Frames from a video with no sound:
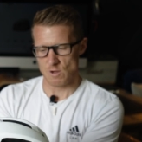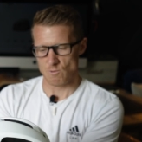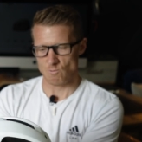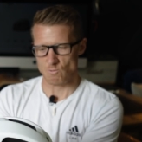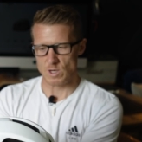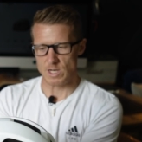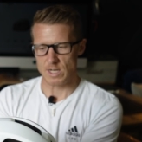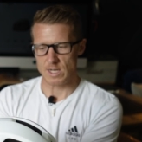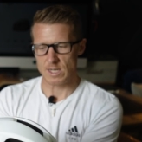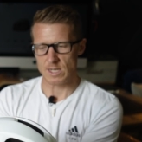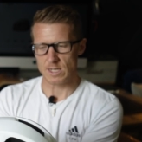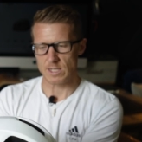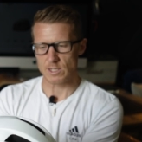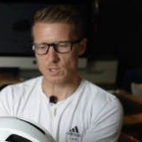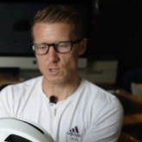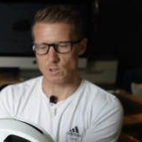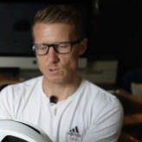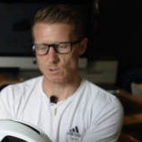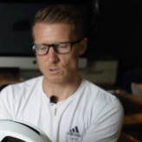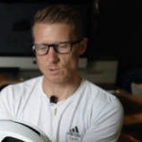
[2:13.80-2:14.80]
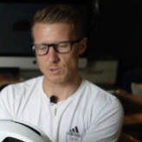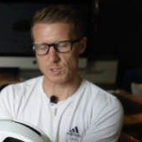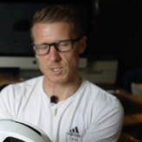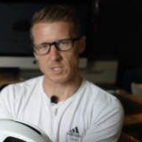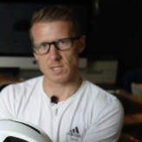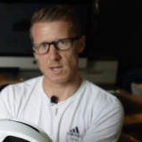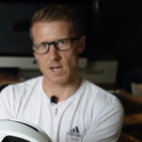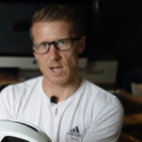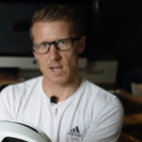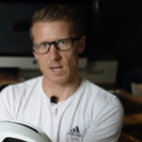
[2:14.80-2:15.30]
really cool
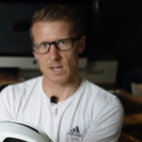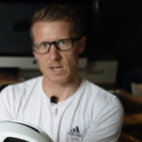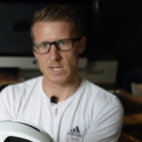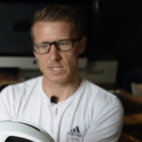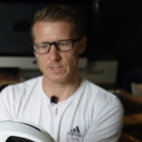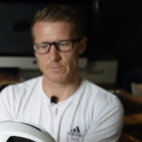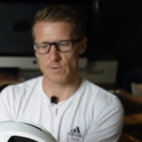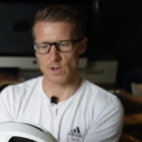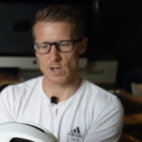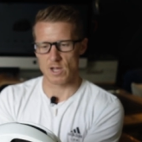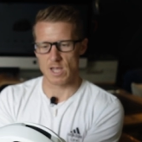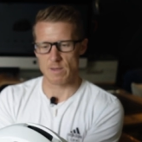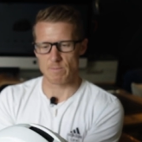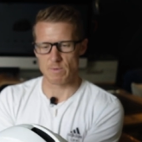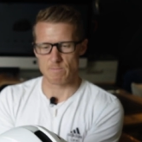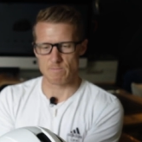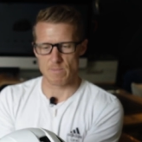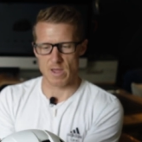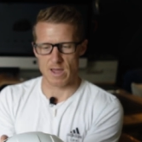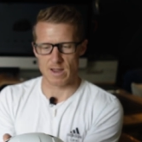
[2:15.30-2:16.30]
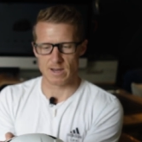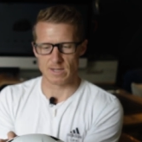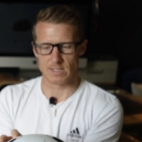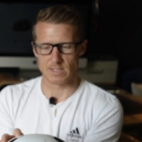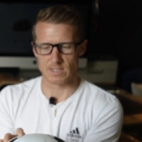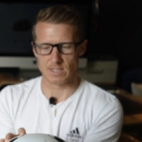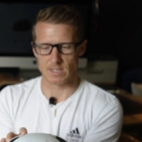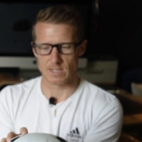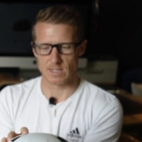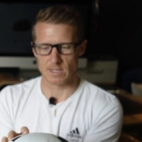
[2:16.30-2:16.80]
stylized vibe and,
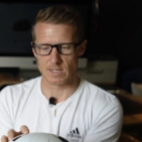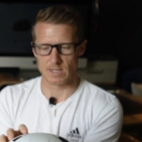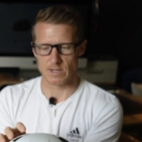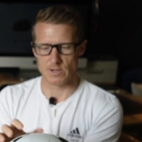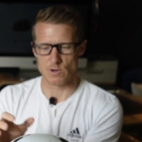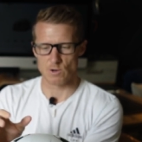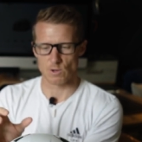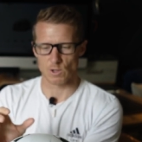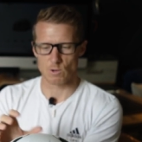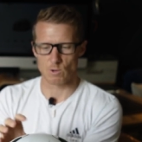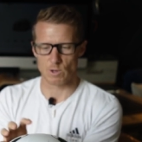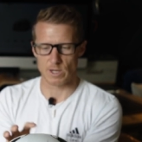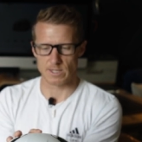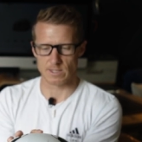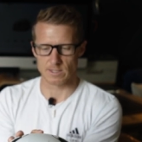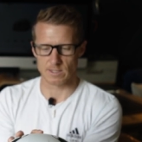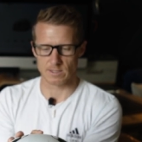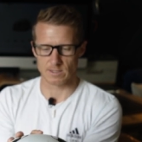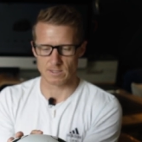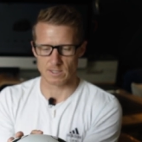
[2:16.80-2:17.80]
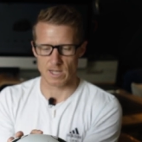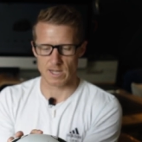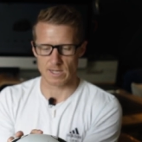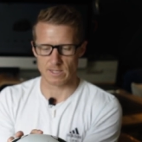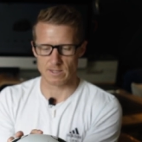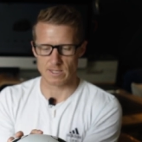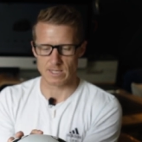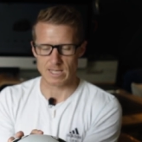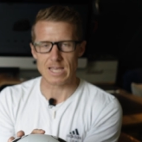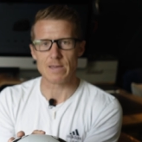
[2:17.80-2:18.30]
and uh, not quite
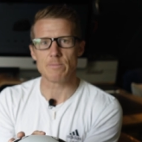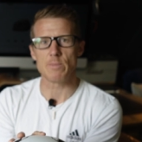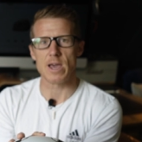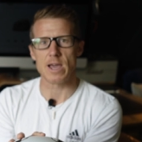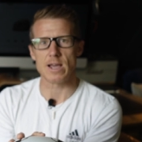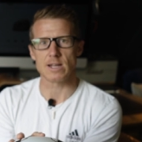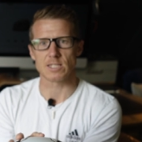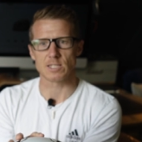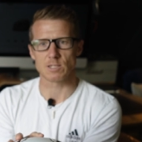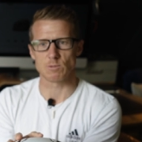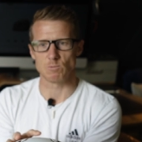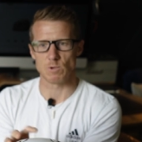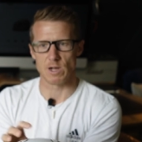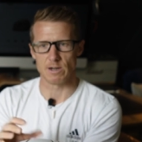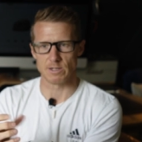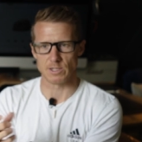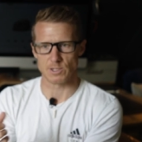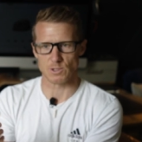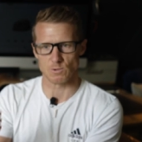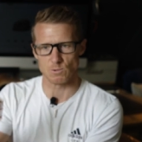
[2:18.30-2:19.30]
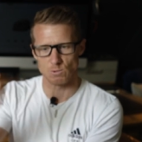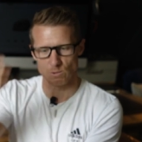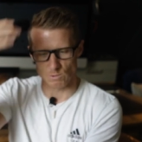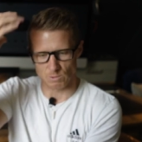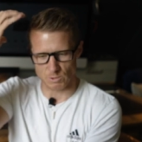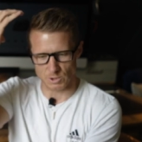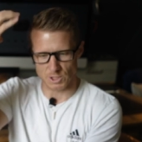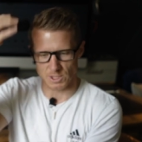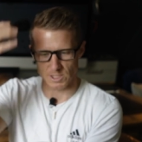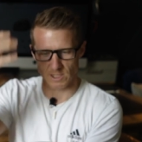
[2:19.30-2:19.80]
like the Ibex where it's
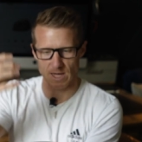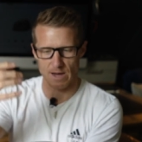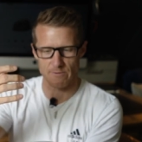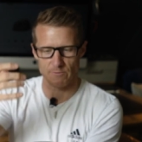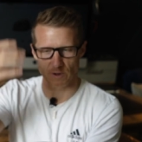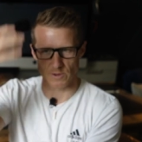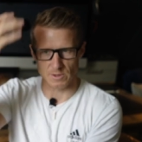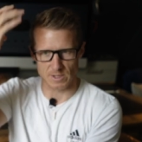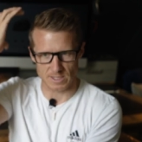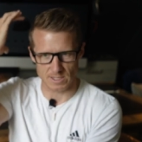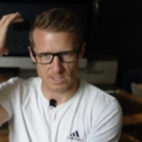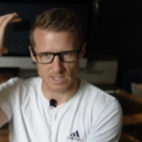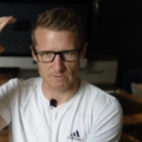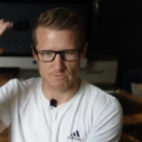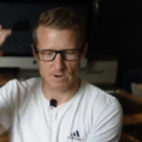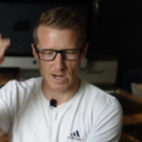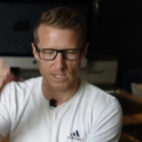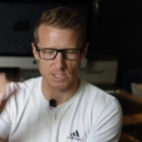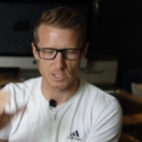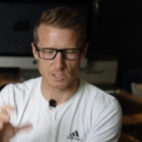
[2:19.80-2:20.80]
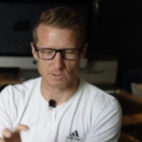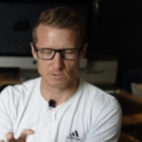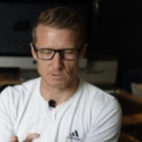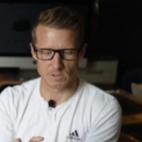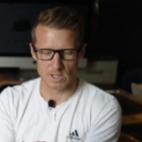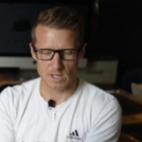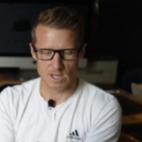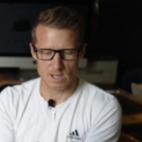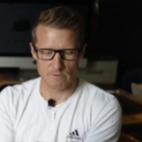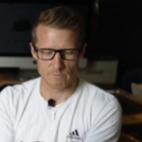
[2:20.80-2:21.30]
all just everything
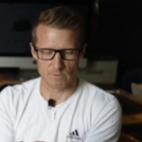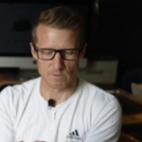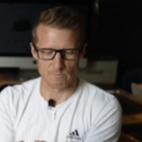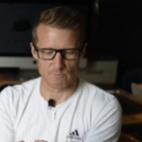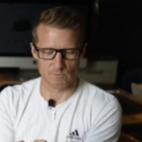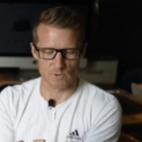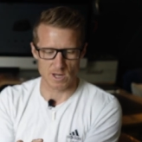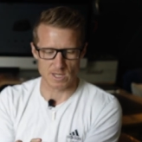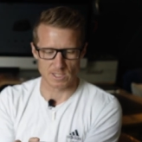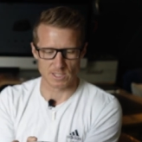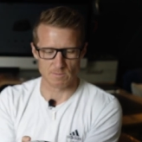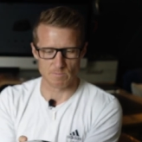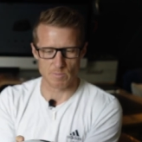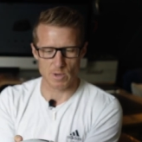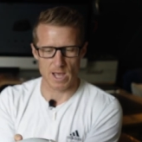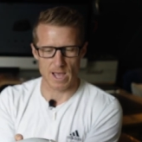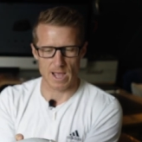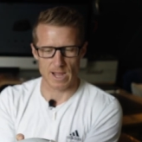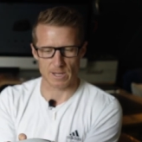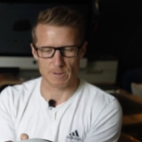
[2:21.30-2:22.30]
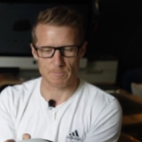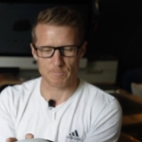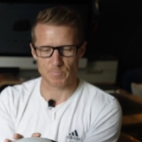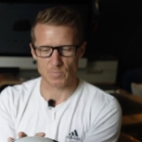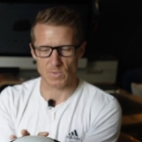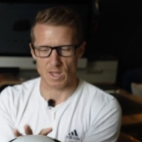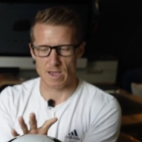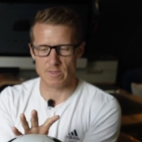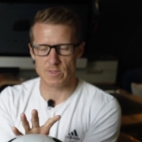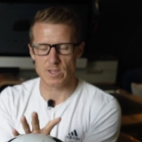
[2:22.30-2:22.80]
directional from front to back.
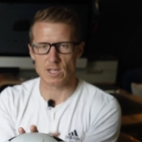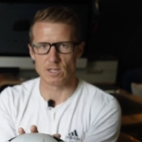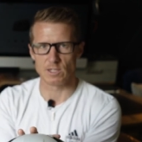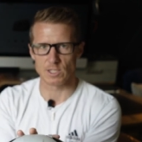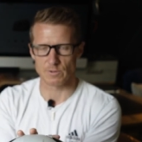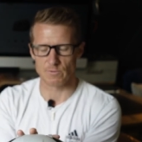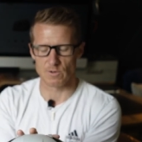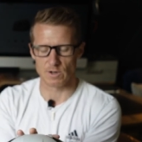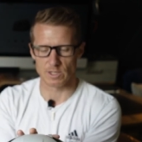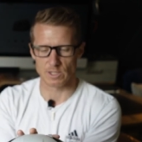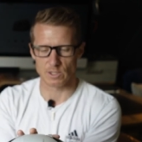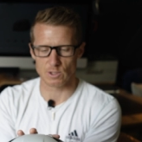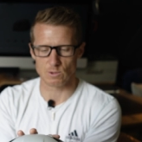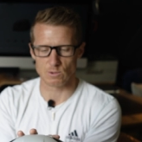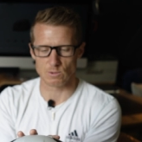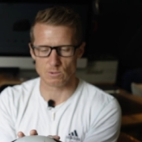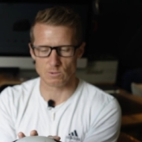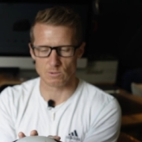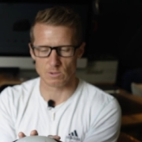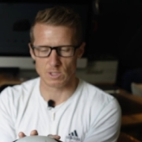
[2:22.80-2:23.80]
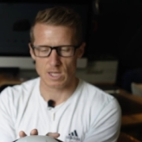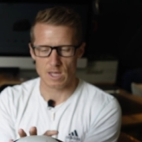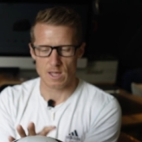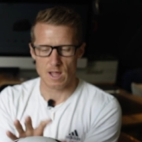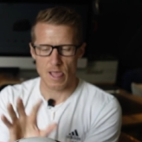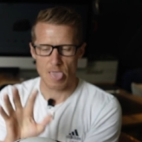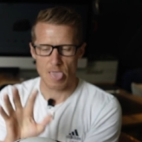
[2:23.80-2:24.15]
I think it looks very cool.